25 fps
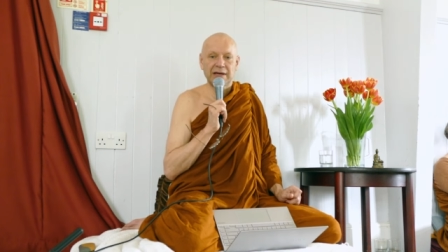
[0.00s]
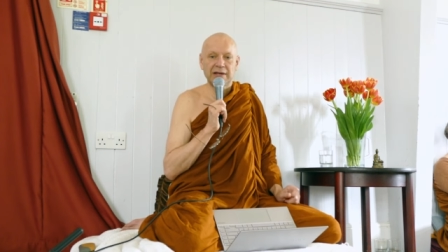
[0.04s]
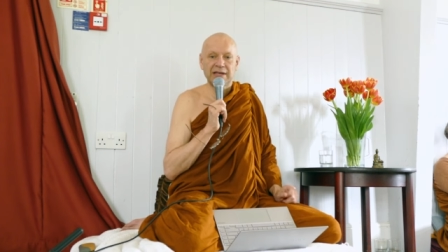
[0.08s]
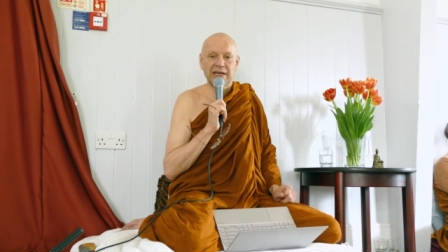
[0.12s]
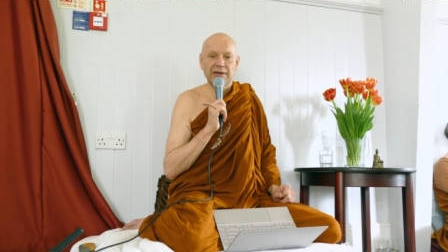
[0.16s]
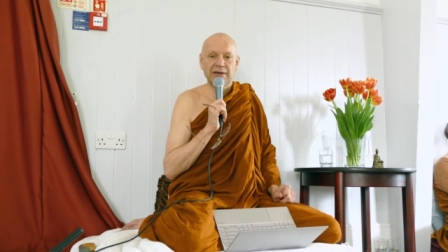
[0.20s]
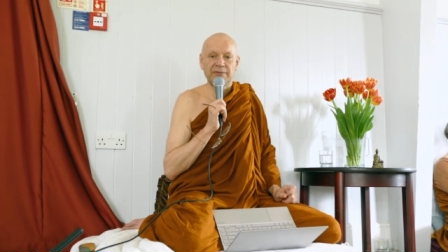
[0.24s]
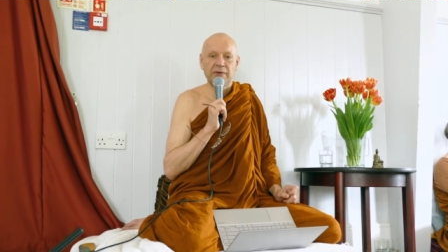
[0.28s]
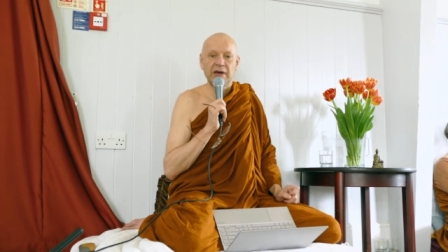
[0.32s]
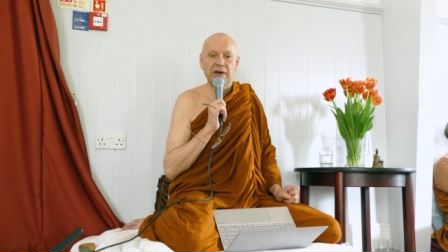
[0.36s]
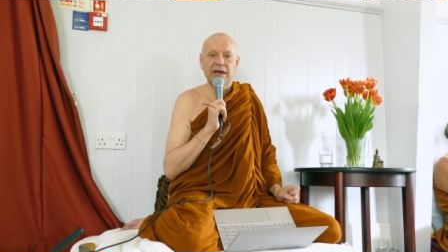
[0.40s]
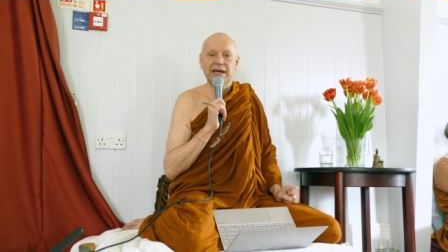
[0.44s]
can
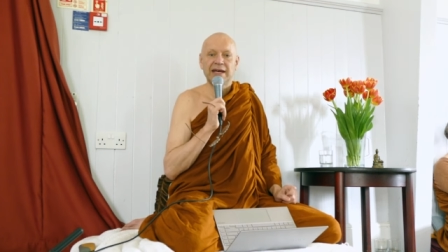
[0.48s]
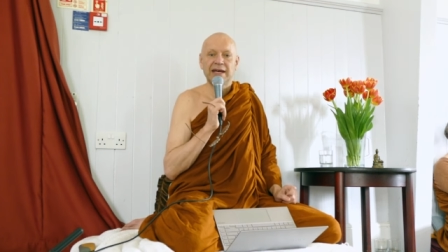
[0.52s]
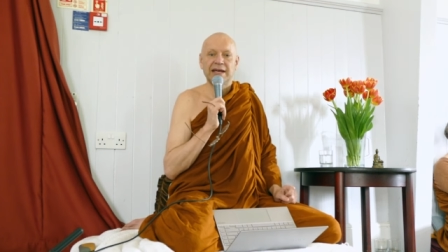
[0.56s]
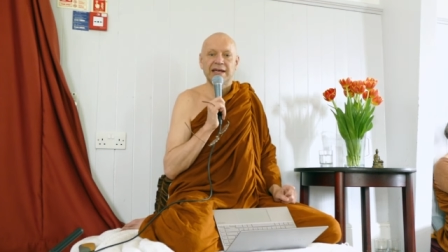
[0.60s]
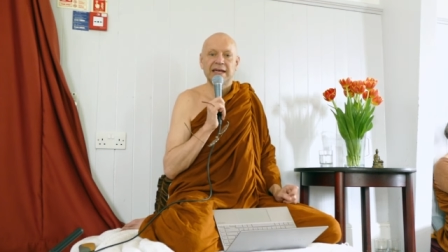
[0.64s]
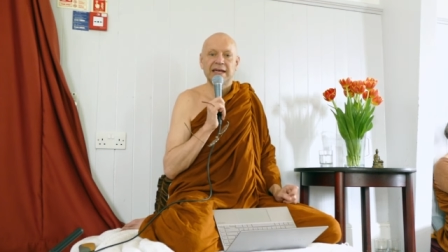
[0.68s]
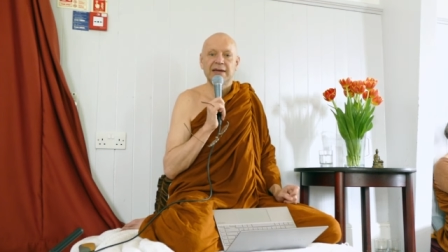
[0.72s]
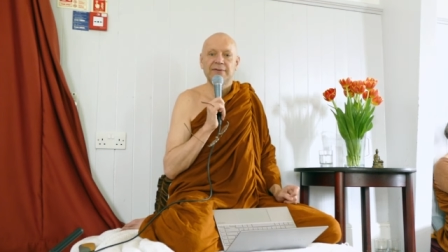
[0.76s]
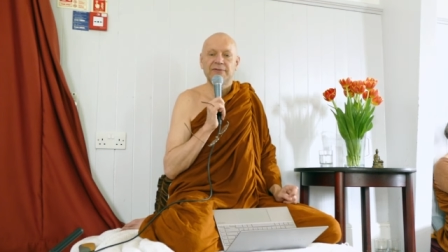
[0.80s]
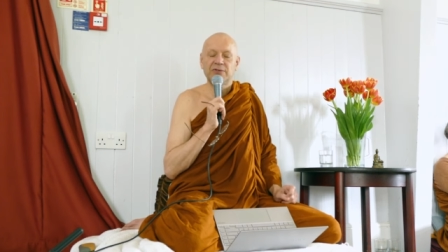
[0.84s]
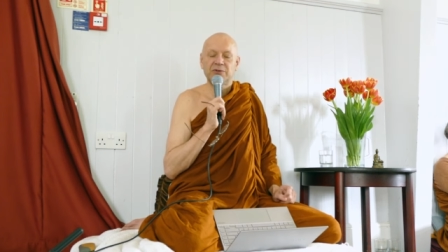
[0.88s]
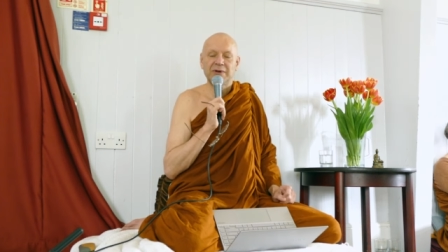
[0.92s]
give,
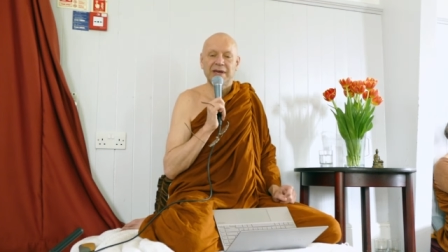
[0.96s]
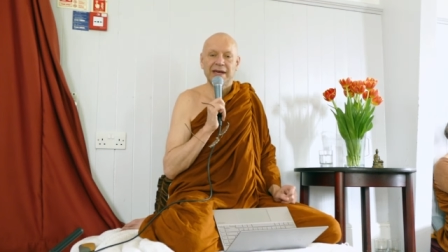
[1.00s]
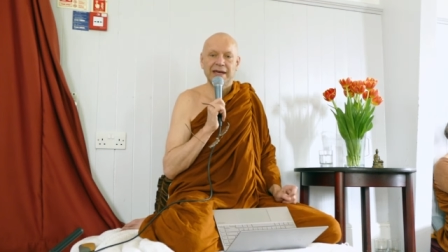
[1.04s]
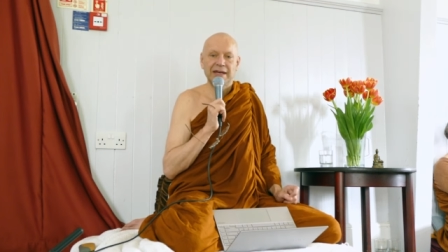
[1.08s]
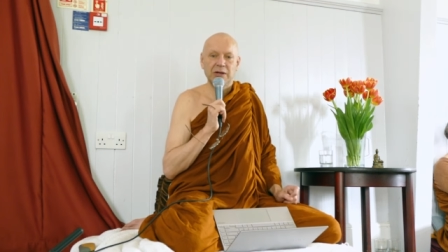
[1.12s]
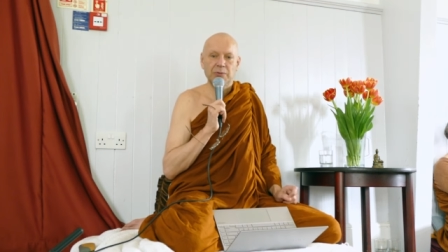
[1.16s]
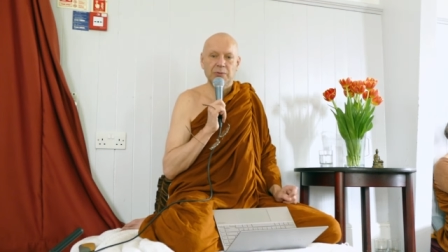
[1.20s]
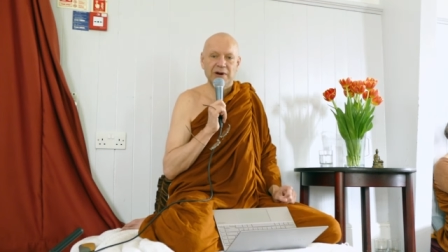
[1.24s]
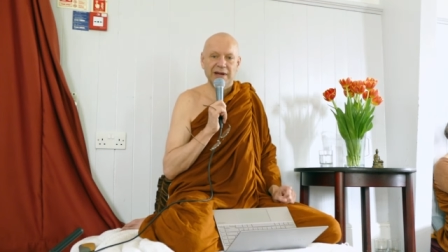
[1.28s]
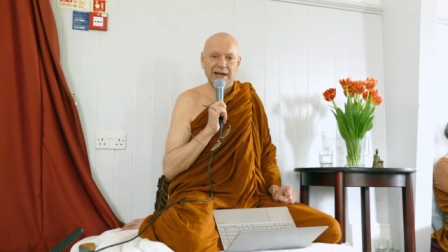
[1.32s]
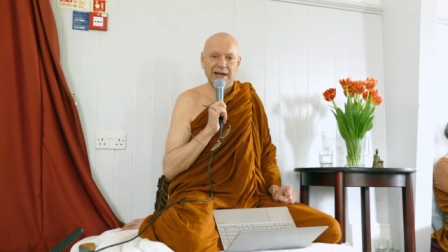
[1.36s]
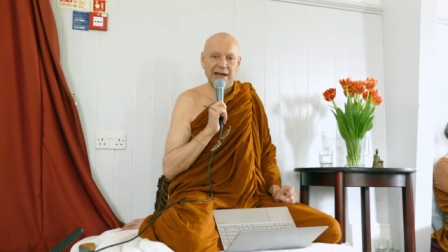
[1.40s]
give to
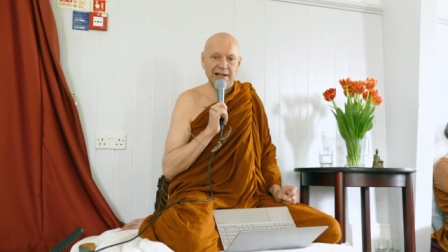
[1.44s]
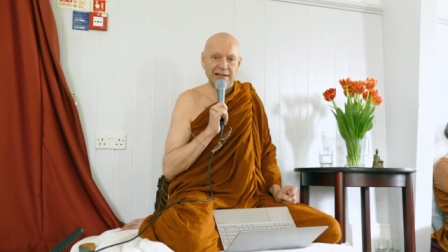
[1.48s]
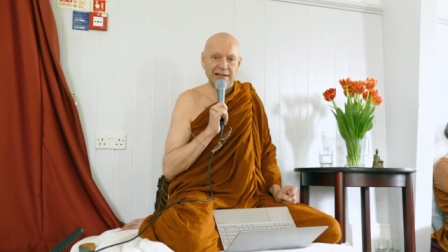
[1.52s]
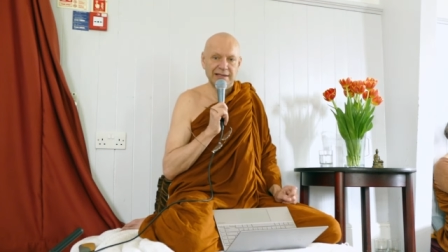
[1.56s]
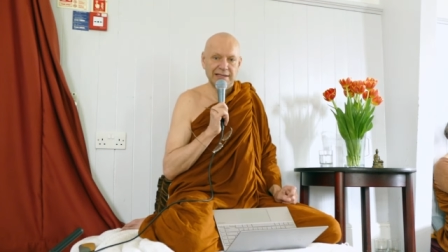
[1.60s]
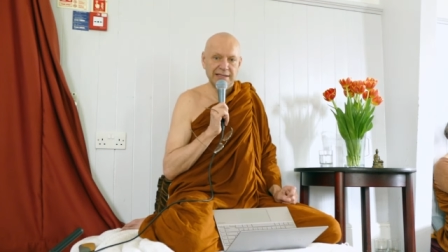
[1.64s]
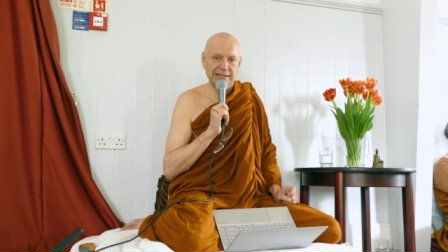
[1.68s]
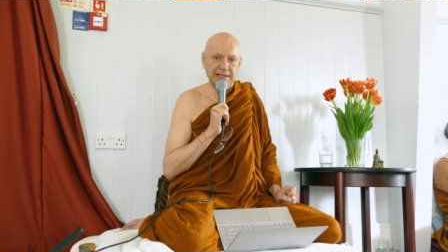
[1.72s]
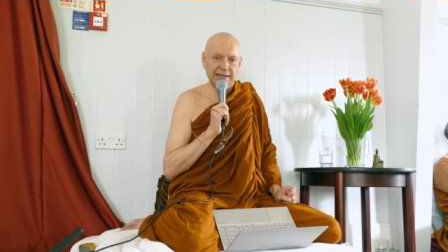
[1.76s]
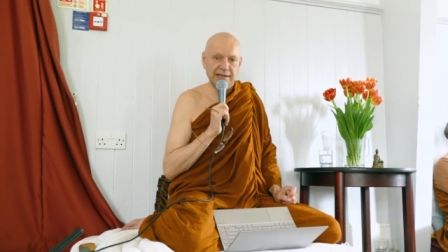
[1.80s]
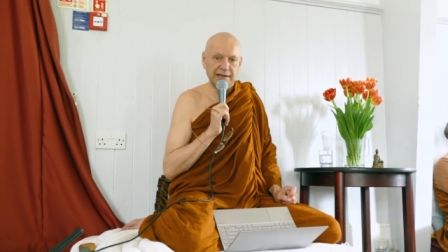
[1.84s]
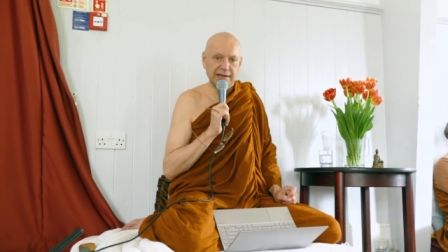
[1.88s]
anyone
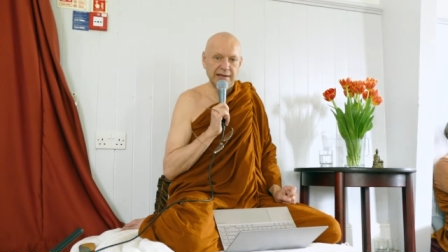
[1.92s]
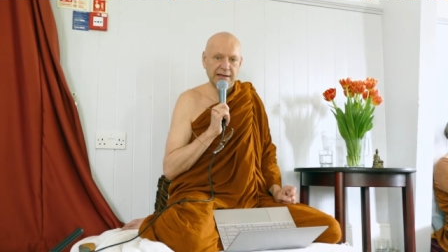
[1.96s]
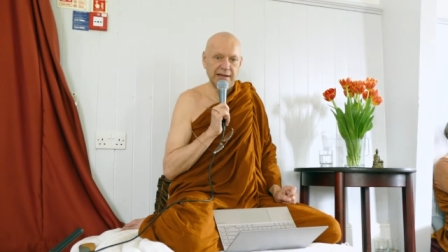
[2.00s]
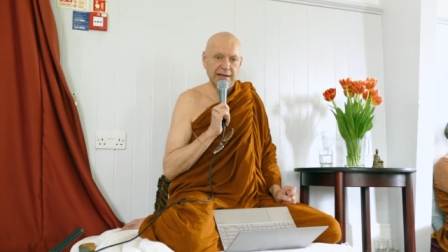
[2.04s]
else.